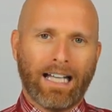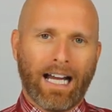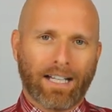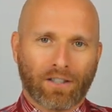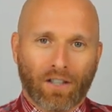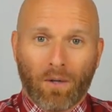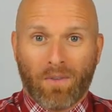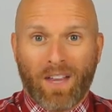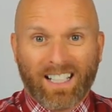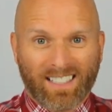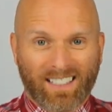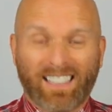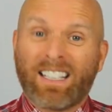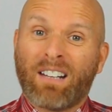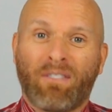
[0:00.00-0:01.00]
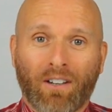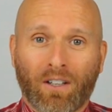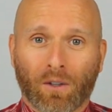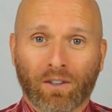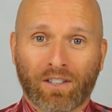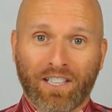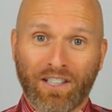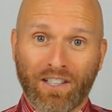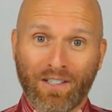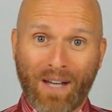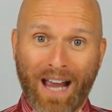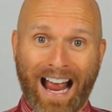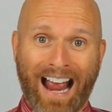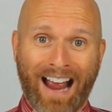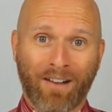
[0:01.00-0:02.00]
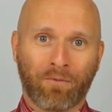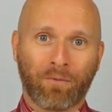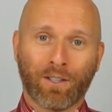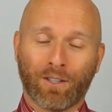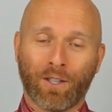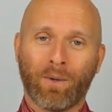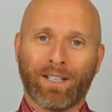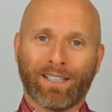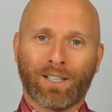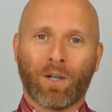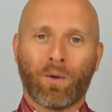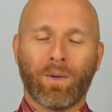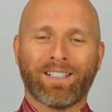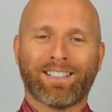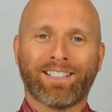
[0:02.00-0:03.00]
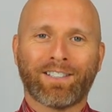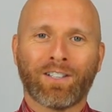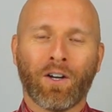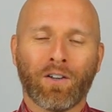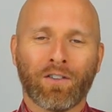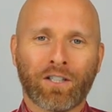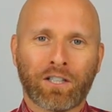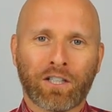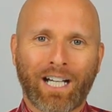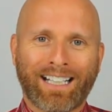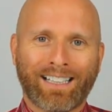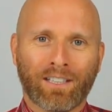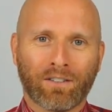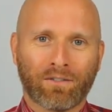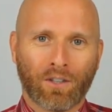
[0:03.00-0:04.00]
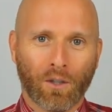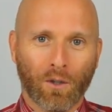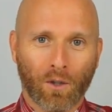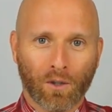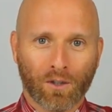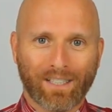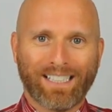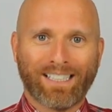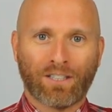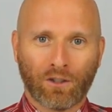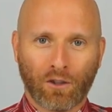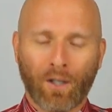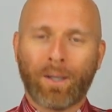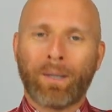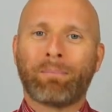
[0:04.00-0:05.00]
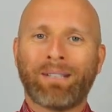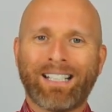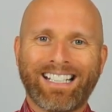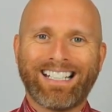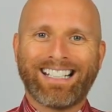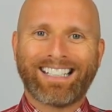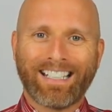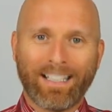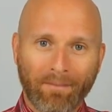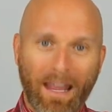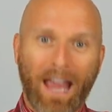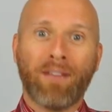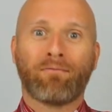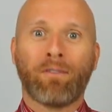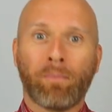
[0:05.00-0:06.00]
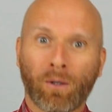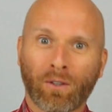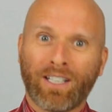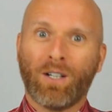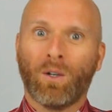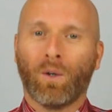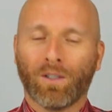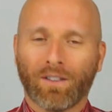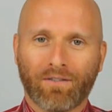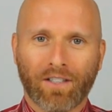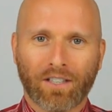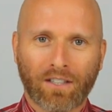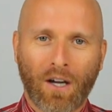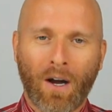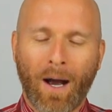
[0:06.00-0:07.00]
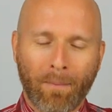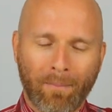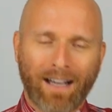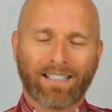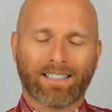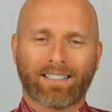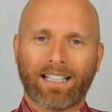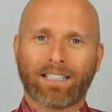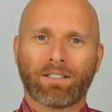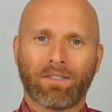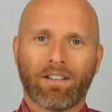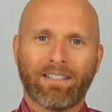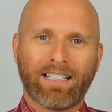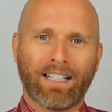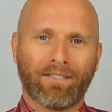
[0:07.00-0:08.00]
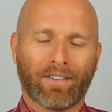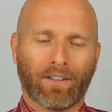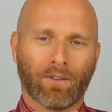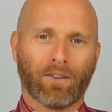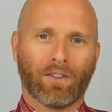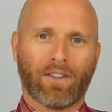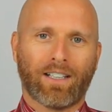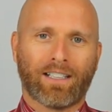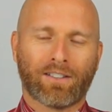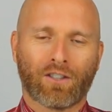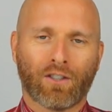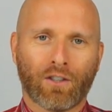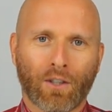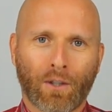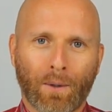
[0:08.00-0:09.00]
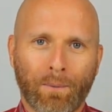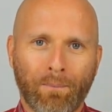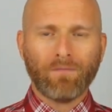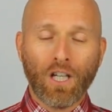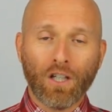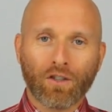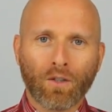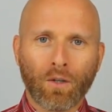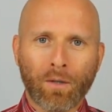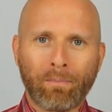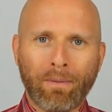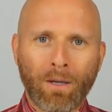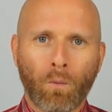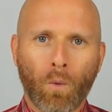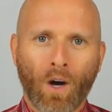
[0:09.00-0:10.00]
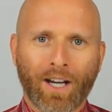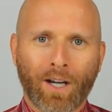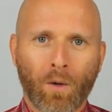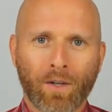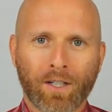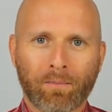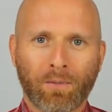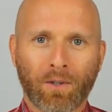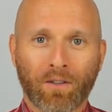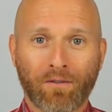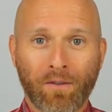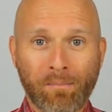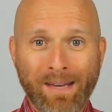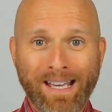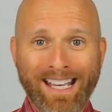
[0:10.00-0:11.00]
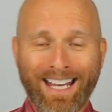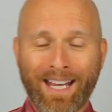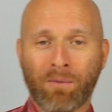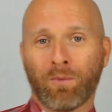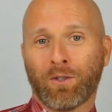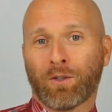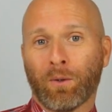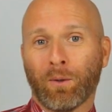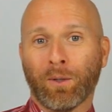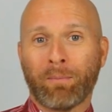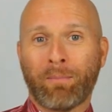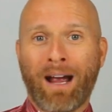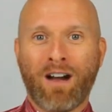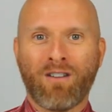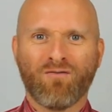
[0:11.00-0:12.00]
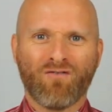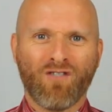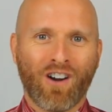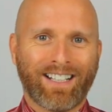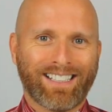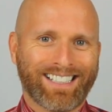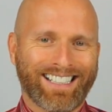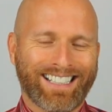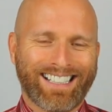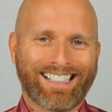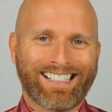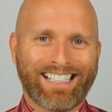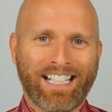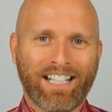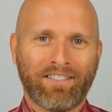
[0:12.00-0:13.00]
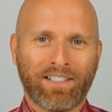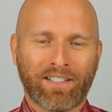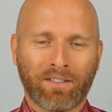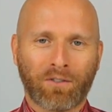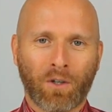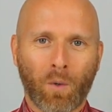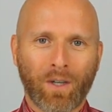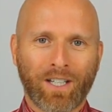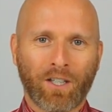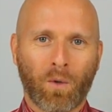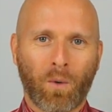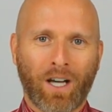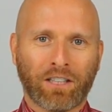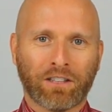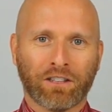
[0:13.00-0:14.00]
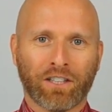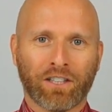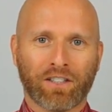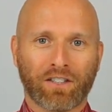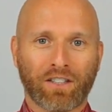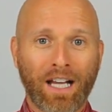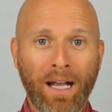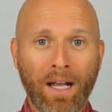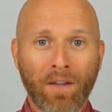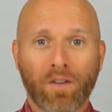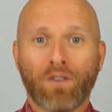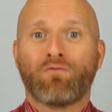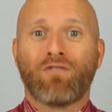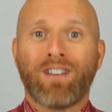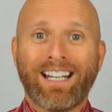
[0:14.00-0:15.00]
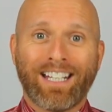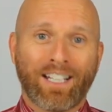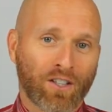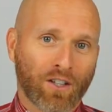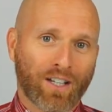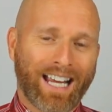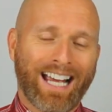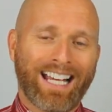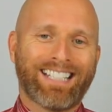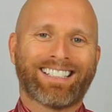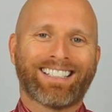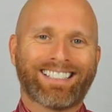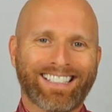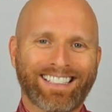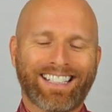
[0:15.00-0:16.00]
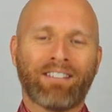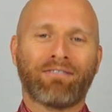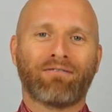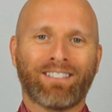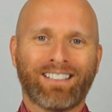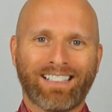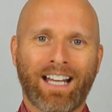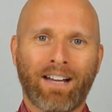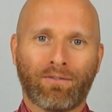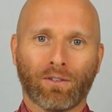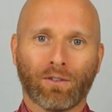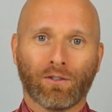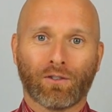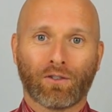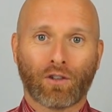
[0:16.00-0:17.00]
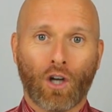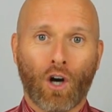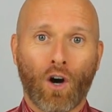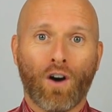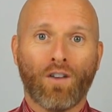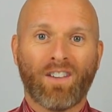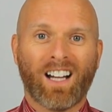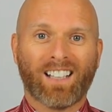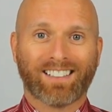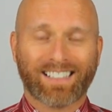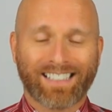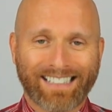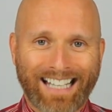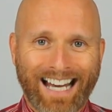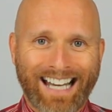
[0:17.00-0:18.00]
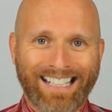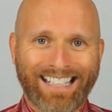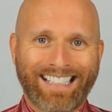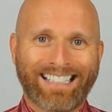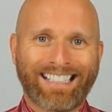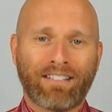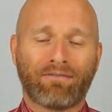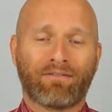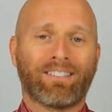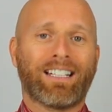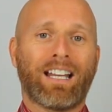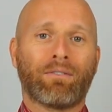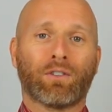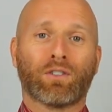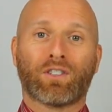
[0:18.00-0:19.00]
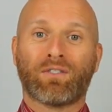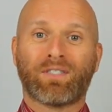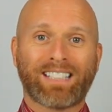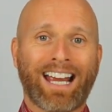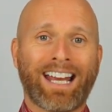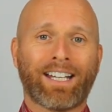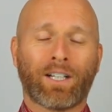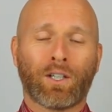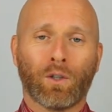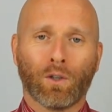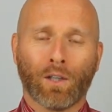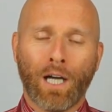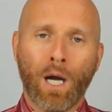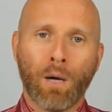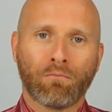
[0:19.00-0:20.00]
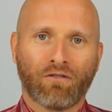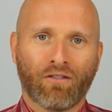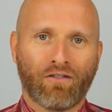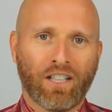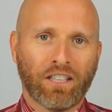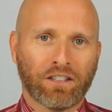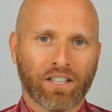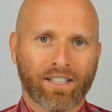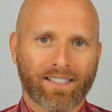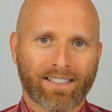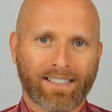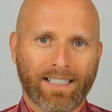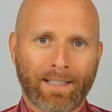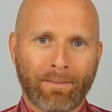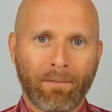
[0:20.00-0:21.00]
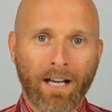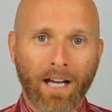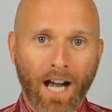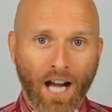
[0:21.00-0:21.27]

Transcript: And so that's the difficulty that you have with doing the quizzes on the channel, of course, is trying to please everybody all of the time. That's, that's a very difficult thing to do. So the Big Wine Quiz Book for me was all about writing a series of quiz questions that really could cater to different levels of understanding, different levels of technical technical proficiency.